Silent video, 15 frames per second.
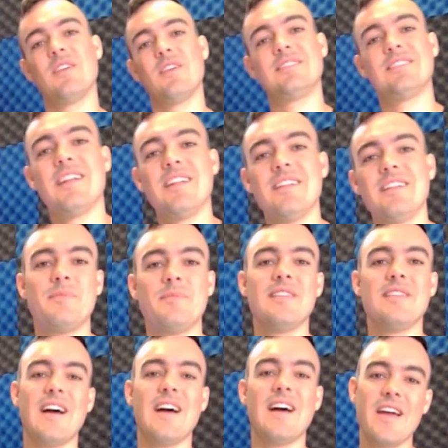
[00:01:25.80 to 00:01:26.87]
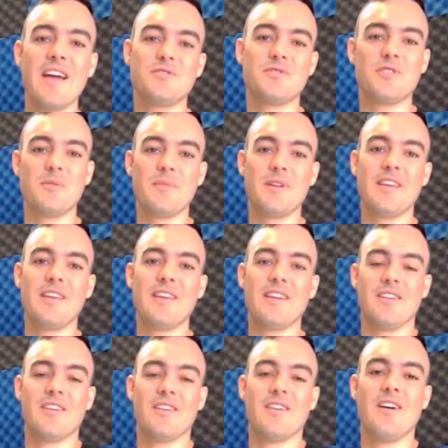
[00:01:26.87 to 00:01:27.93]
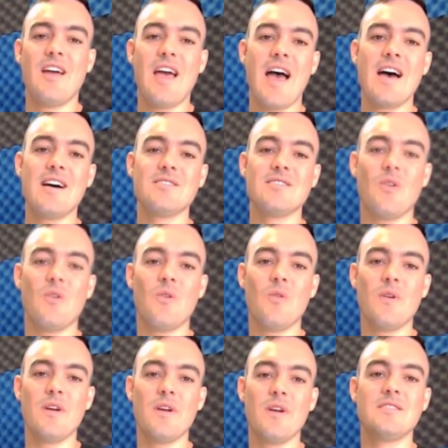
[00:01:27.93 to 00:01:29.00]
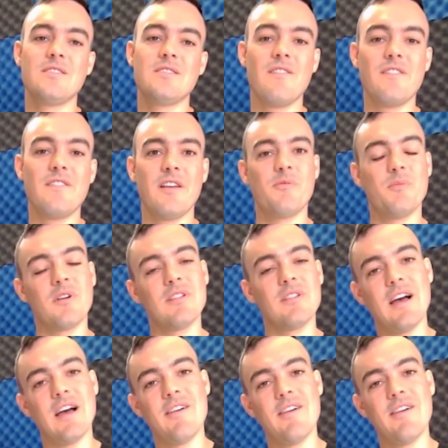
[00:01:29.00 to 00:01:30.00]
you can click the Go Live button. Once you click the Go Live button, the